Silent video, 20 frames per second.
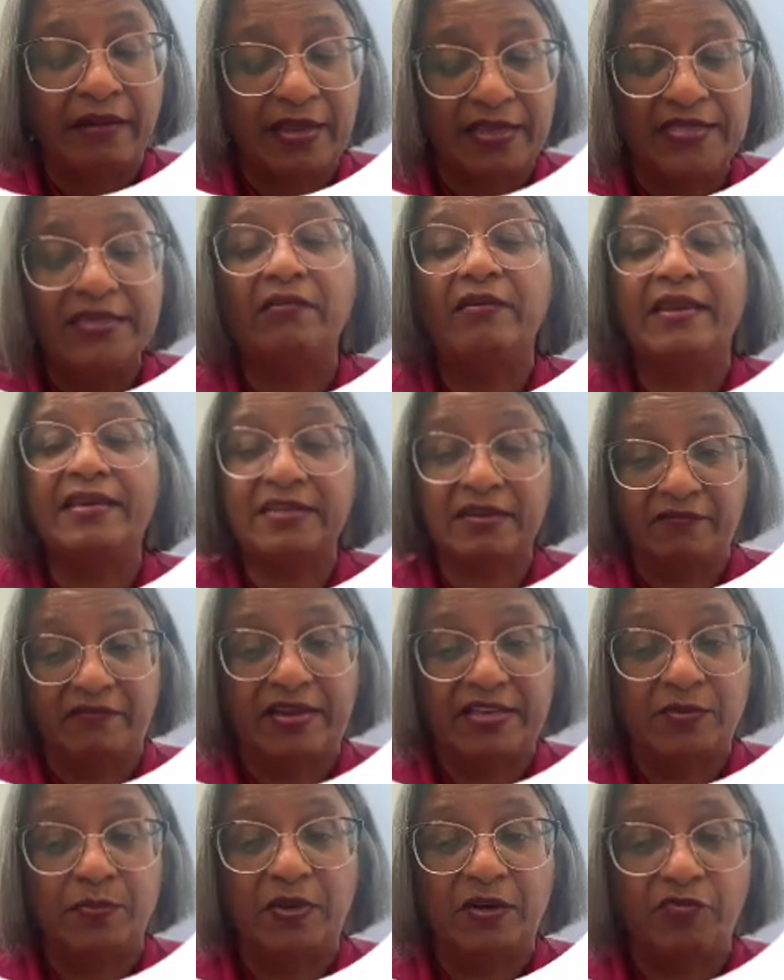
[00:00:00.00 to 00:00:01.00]
a great
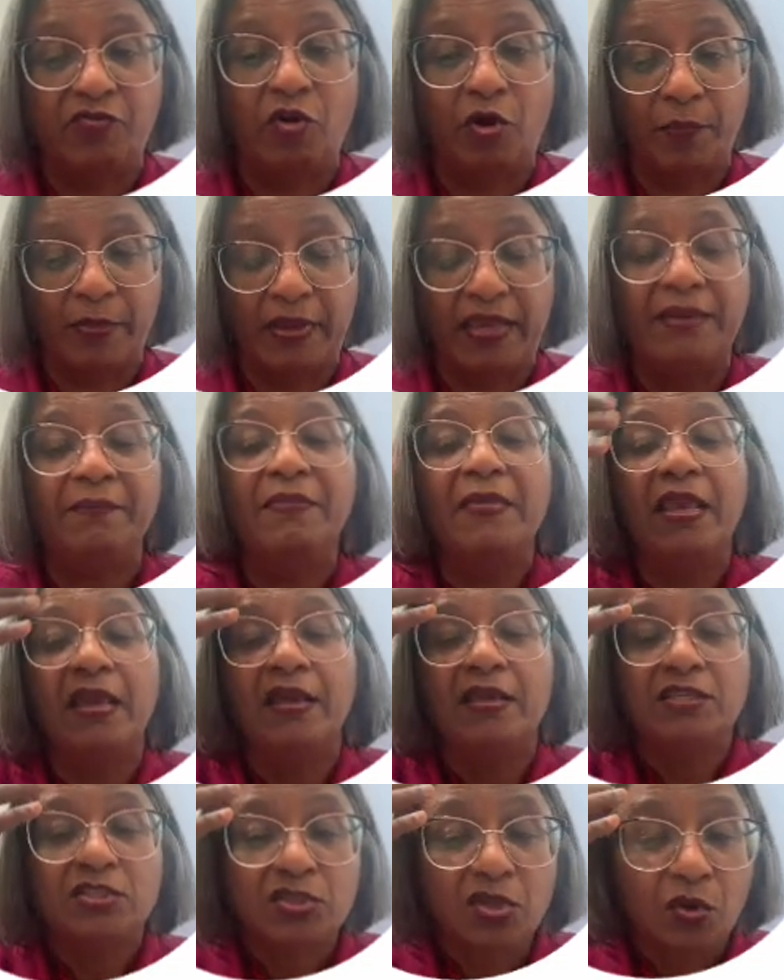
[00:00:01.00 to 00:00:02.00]
investment for me.
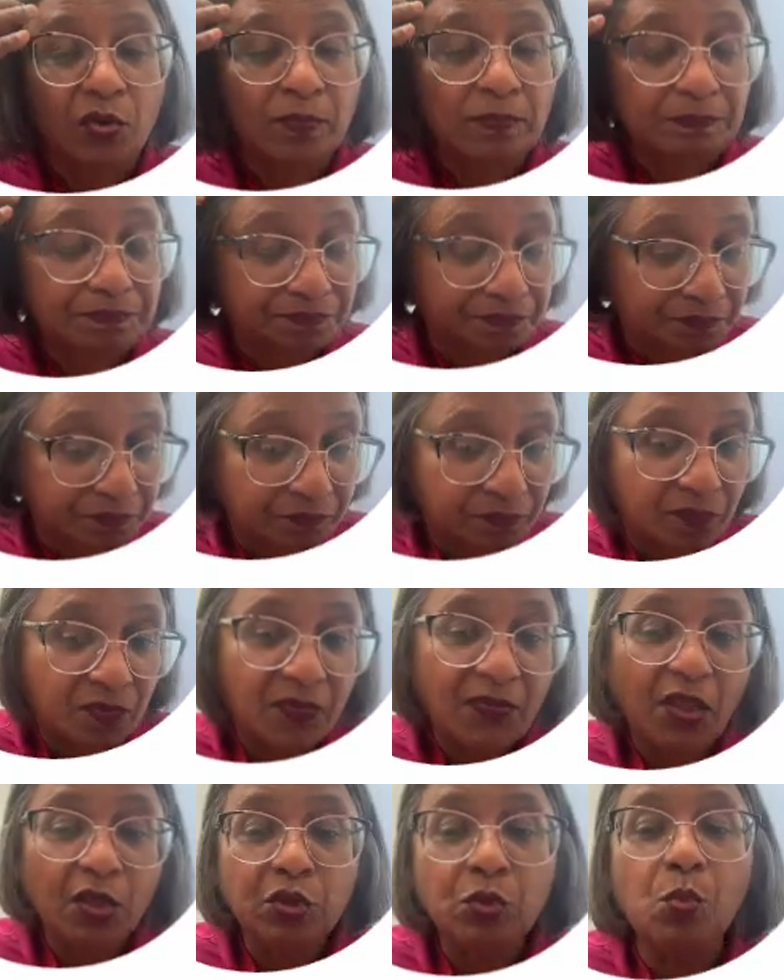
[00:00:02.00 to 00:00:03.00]
So
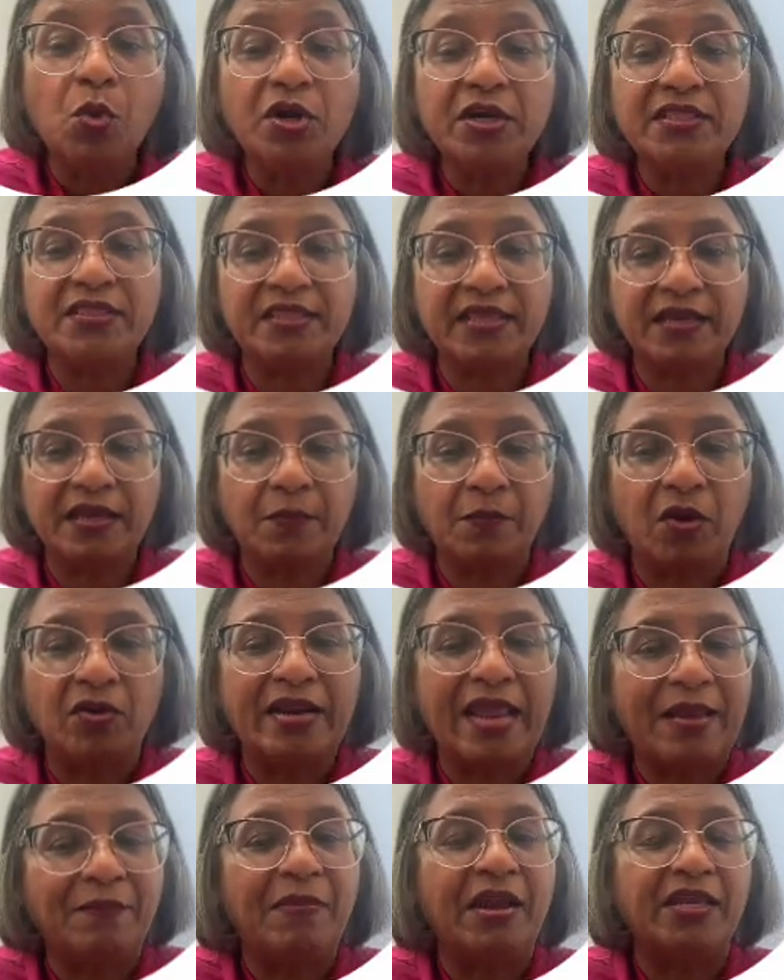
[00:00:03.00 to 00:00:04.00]
you want to think about,
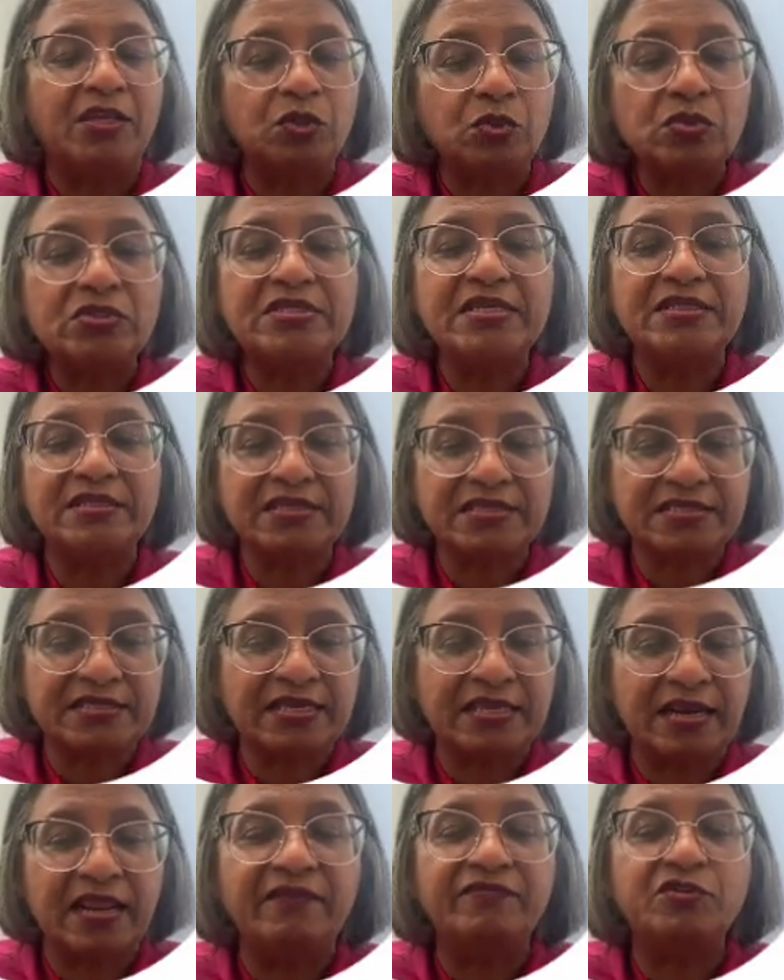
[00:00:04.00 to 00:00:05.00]
am I using this
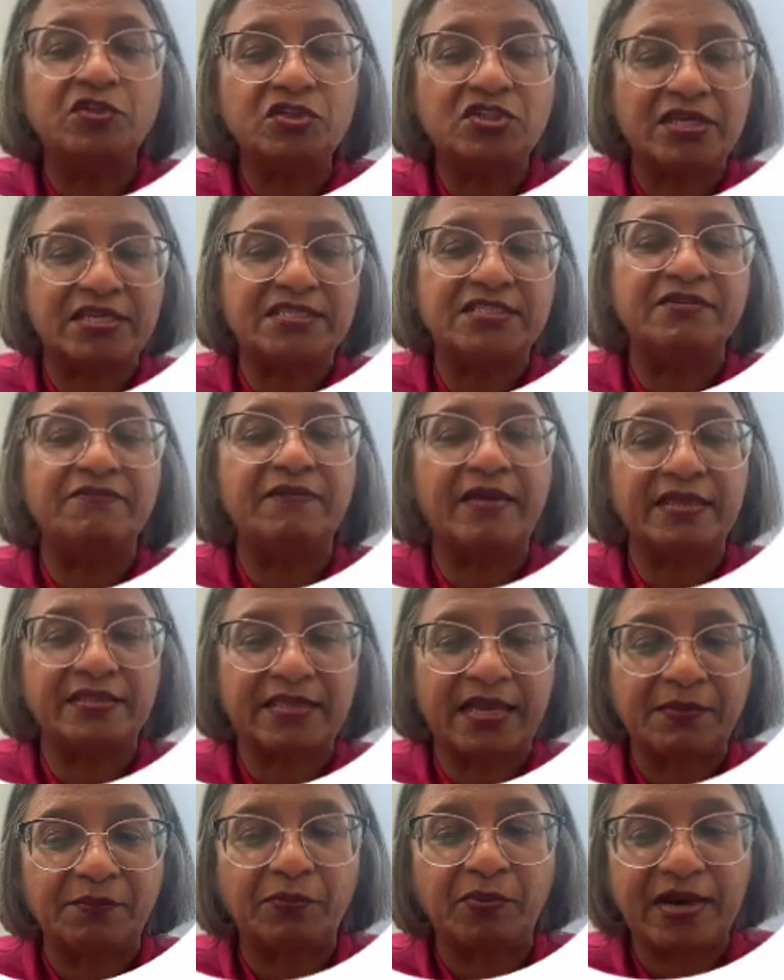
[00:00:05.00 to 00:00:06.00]
enough to justify
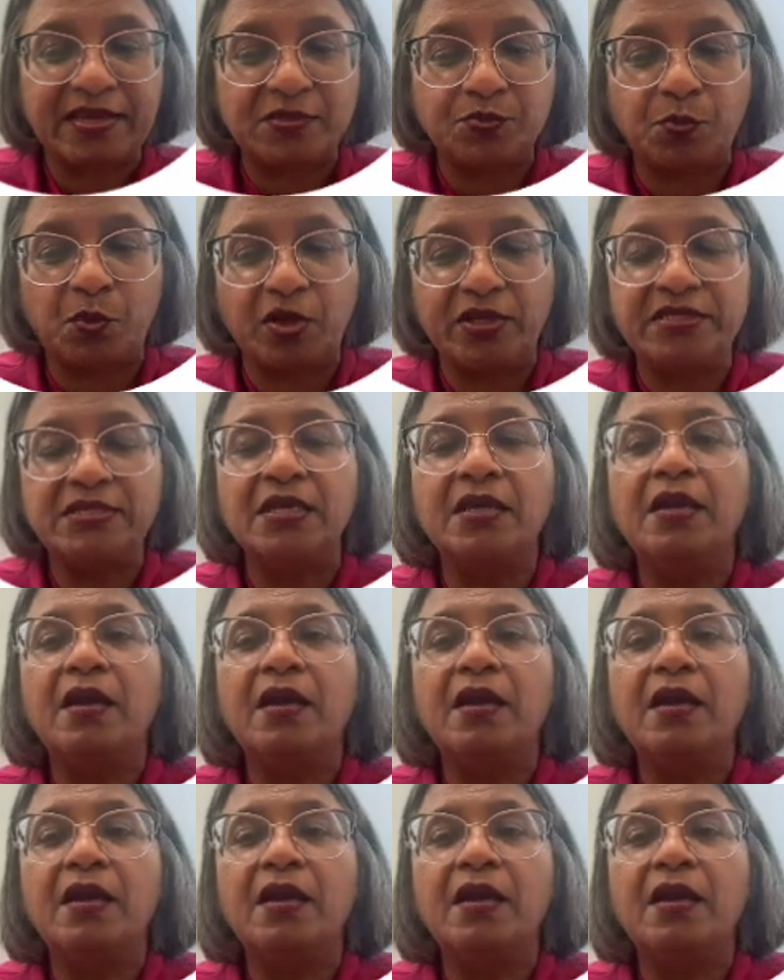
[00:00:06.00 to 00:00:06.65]
that price point?